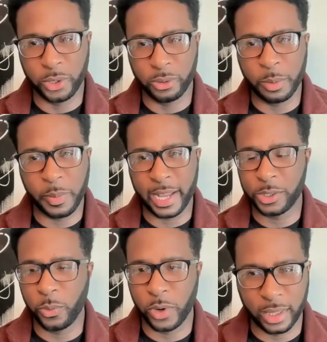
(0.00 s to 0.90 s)
jumping back
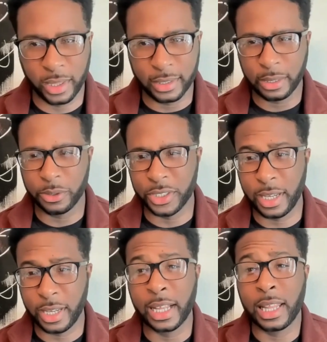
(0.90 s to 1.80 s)
to one of the things I was just
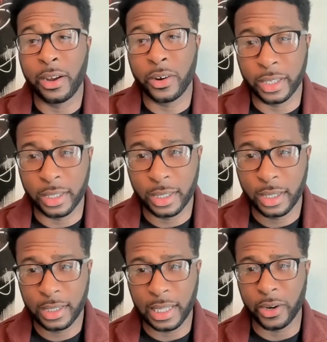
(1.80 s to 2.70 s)
saying, clarity.
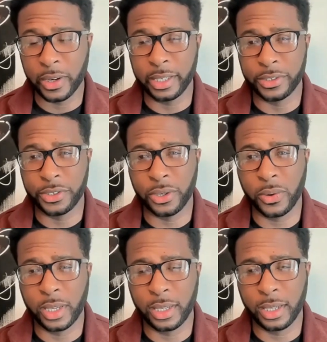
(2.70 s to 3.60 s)
Clarity is so
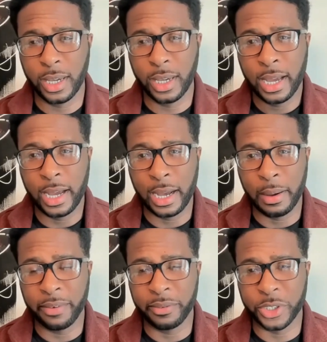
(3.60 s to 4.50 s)
key.
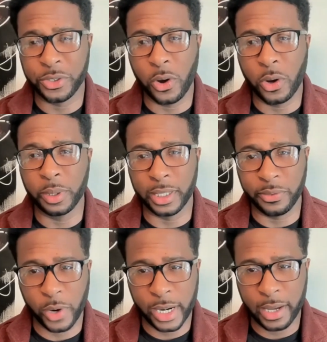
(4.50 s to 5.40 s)
I have a strong
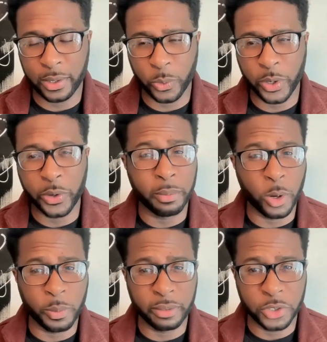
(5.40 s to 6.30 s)
belief right now that we're in a
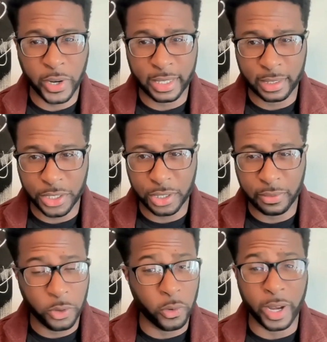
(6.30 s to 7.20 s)
moment of transition,
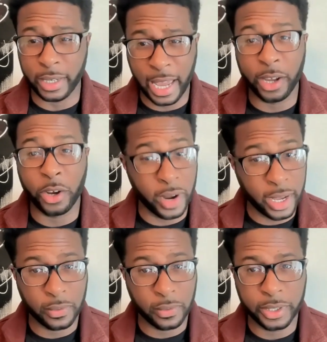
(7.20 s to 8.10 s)
of great and
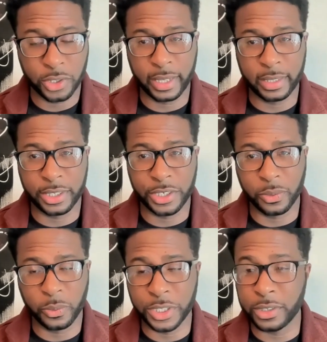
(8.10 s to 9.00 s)
grave
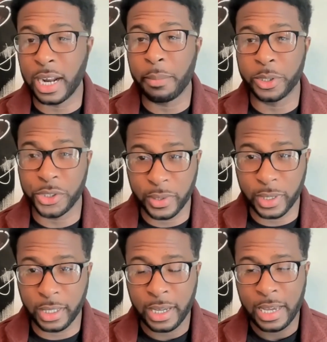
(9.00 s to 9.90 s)
transition, which is an
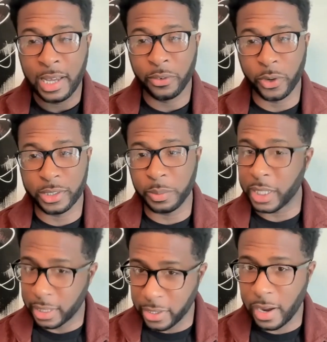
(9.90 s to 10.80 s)
opportunity for us to be
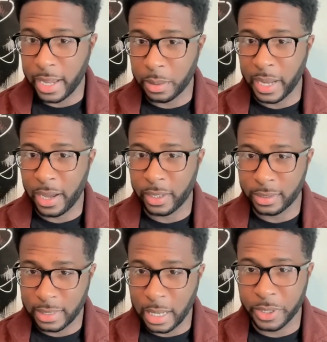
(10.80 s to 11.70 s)
clear-eyed about and
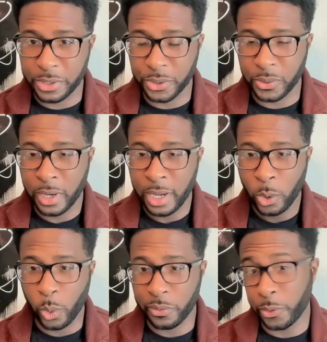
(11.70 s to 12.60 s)
step into,
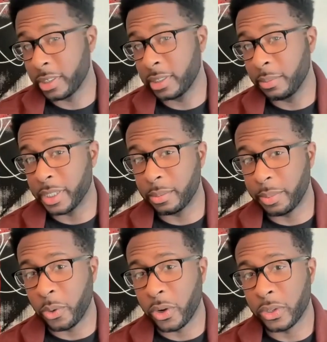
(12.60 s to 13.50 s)
or for us to miss the
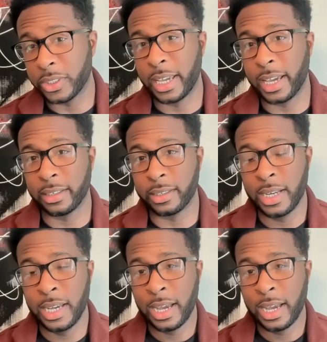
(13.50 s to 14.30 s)
boat altogether.